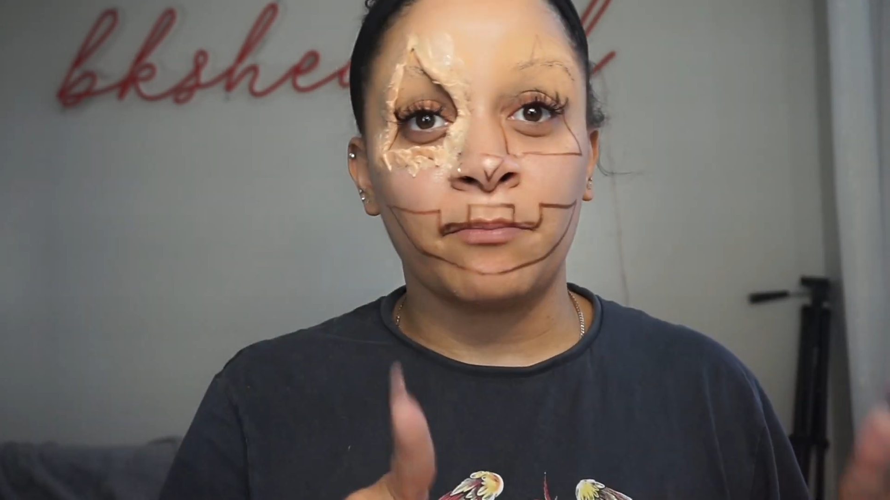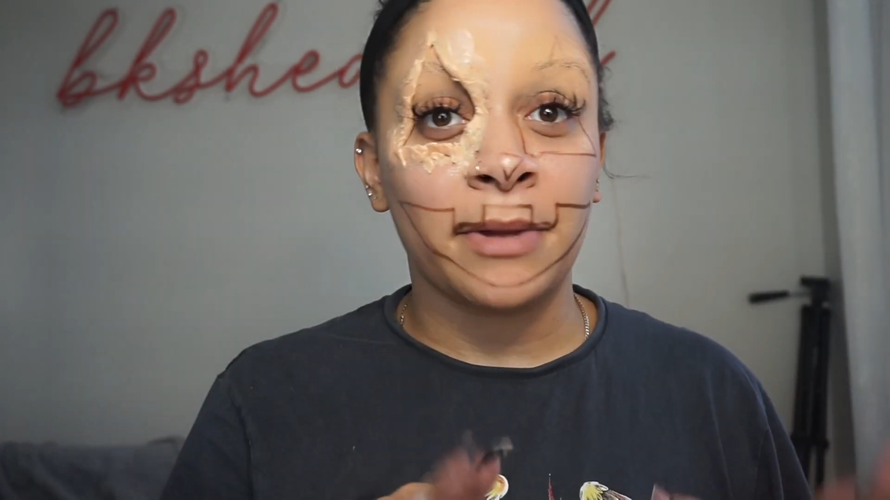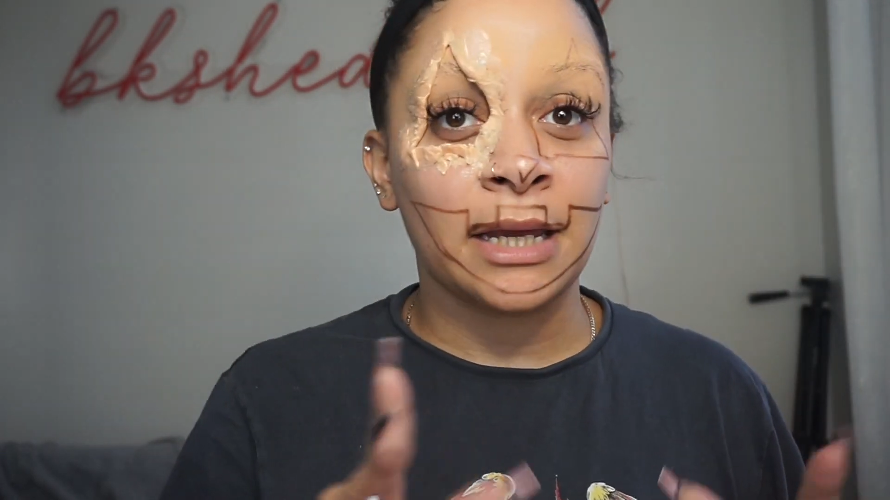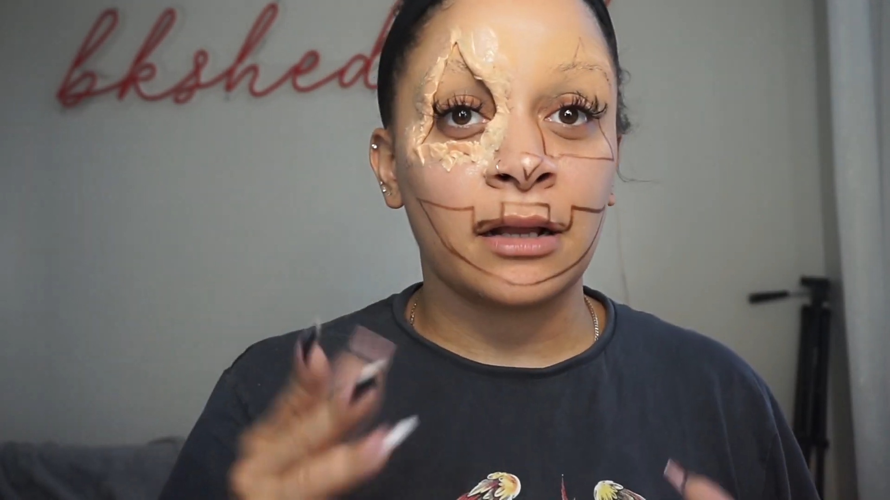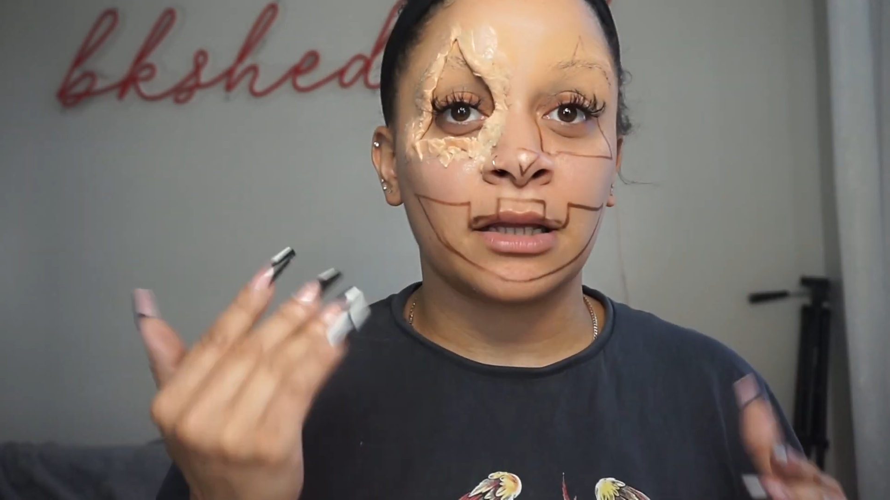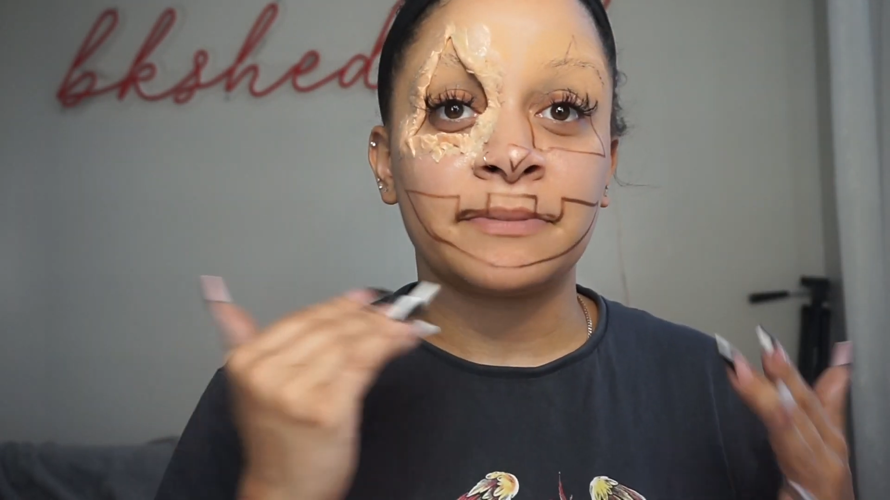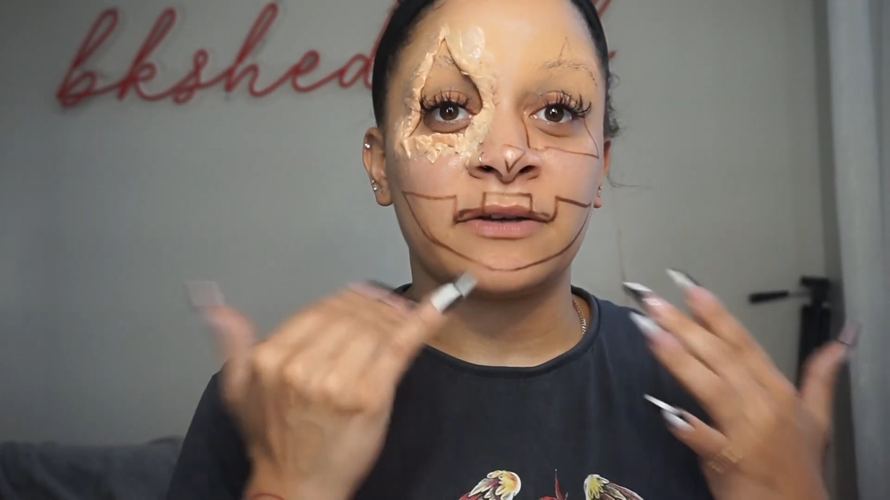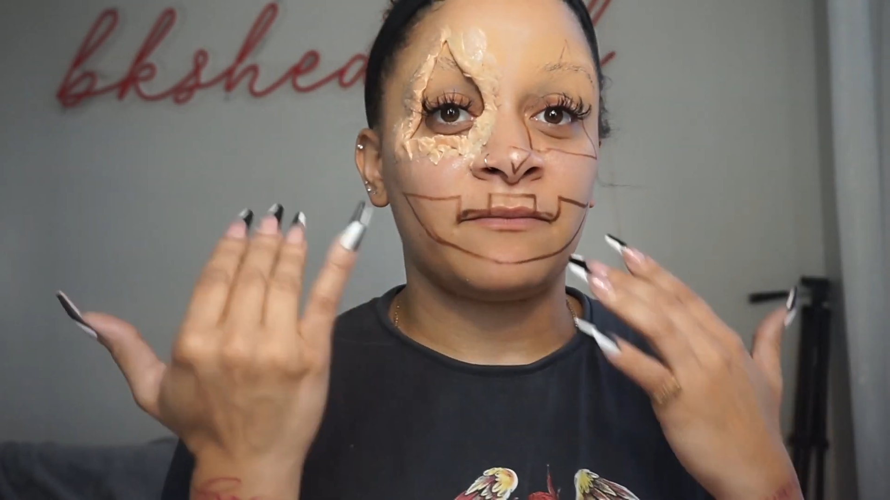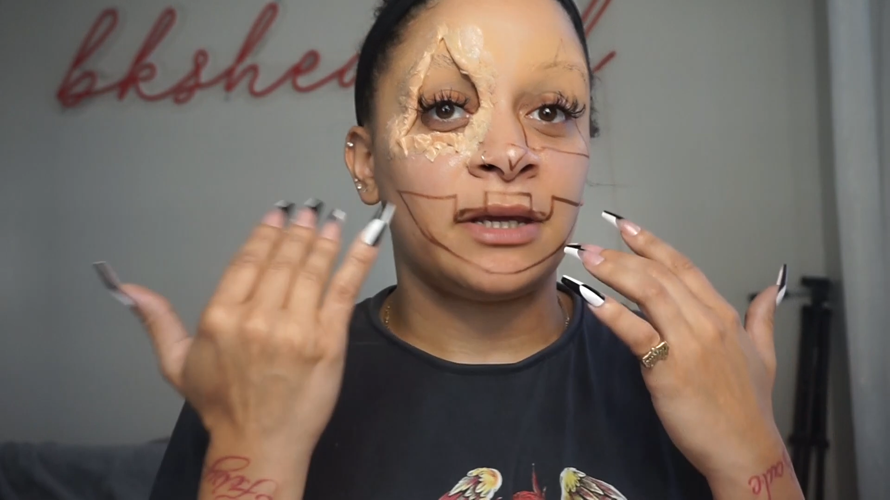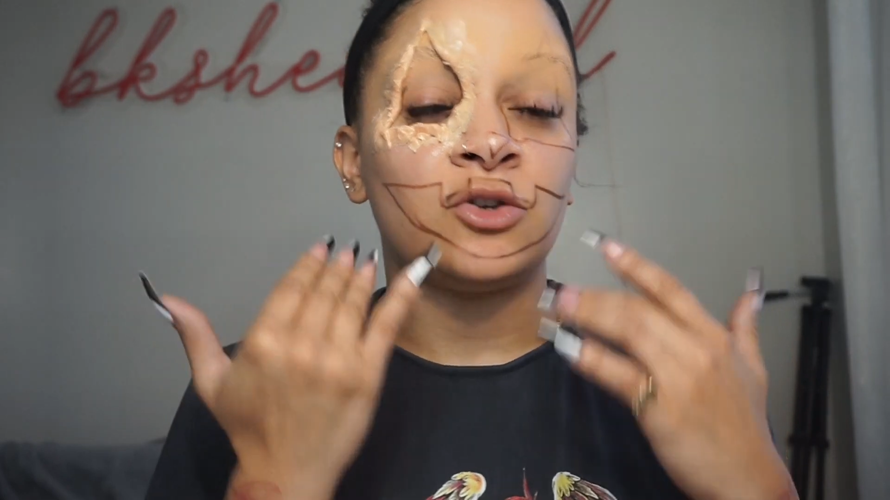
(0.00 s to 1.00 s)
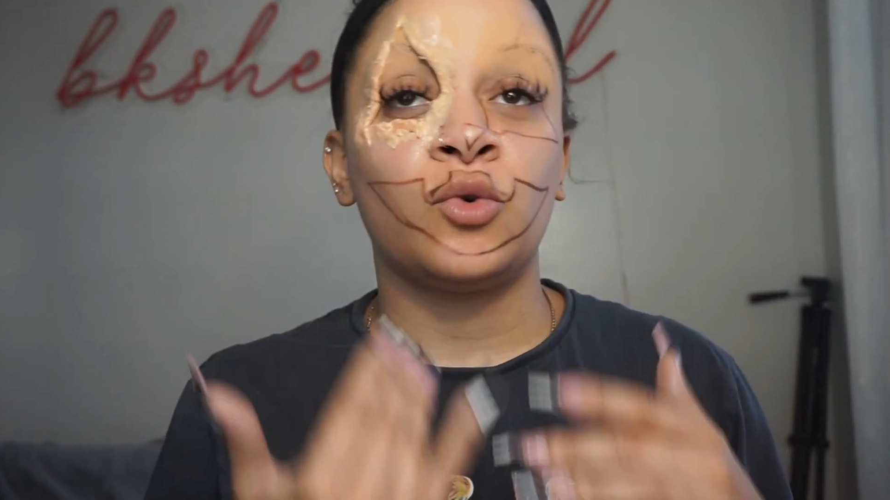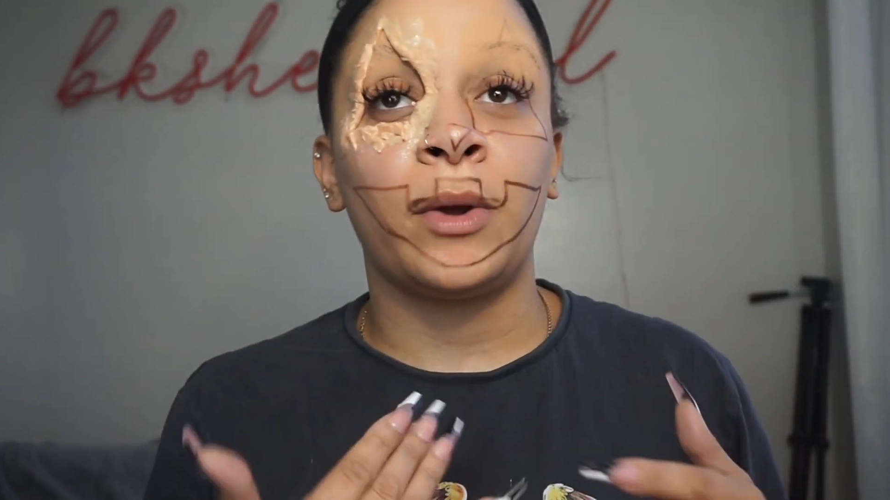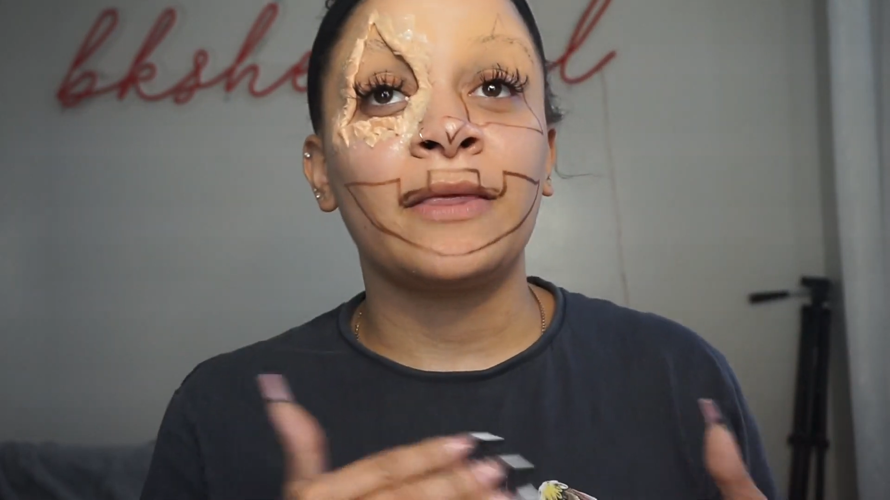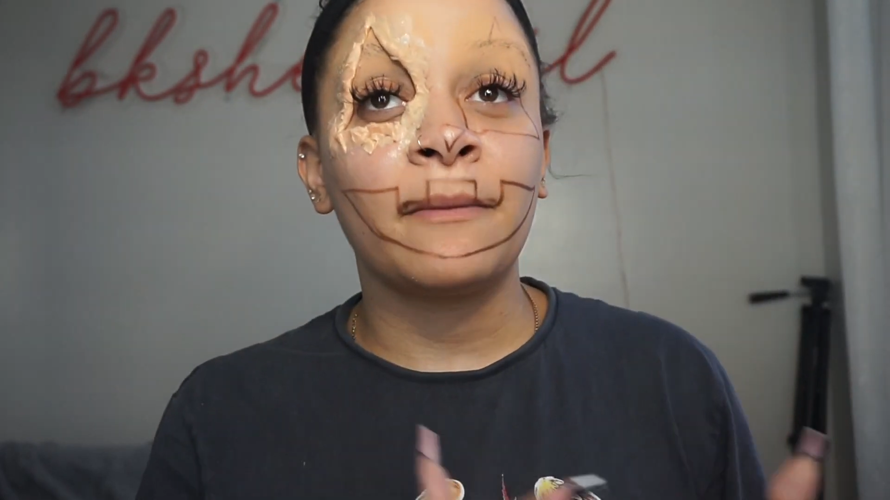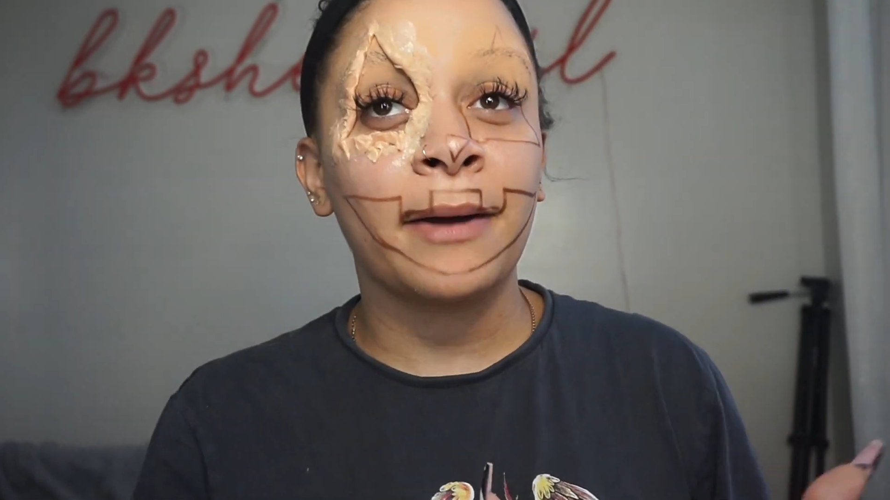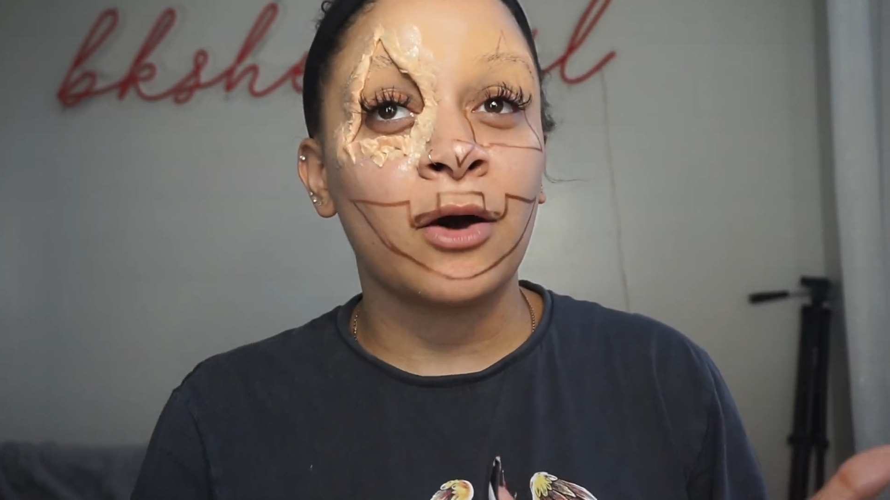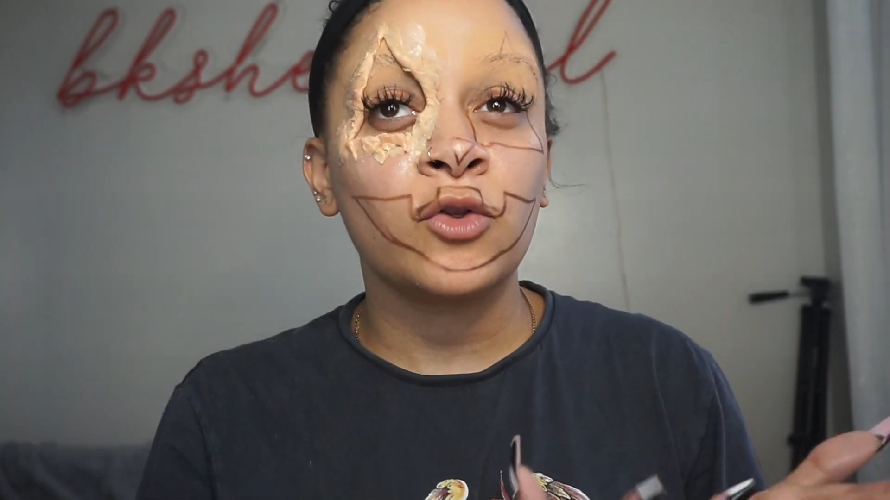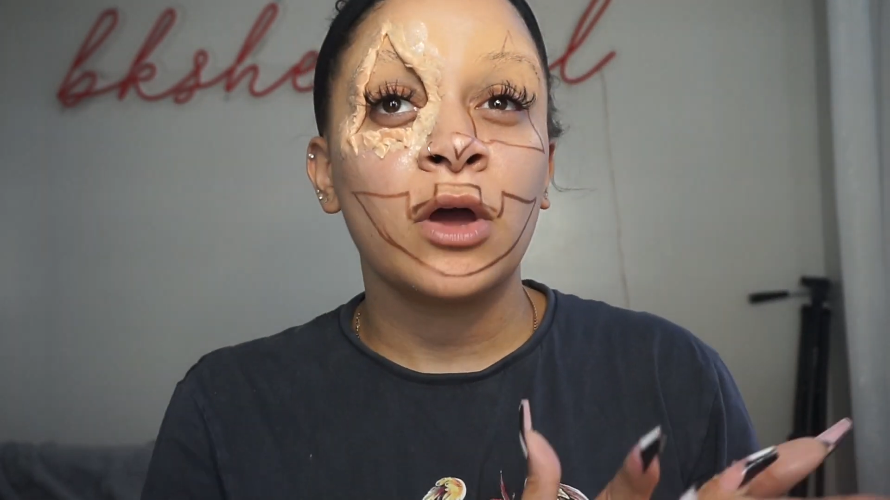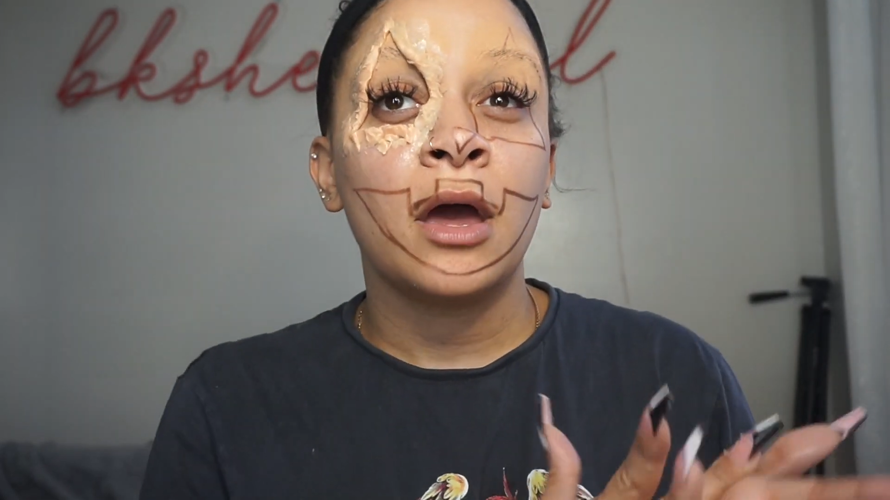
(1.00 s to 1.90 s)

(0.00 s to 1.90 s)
mini clips of me doing the mouth.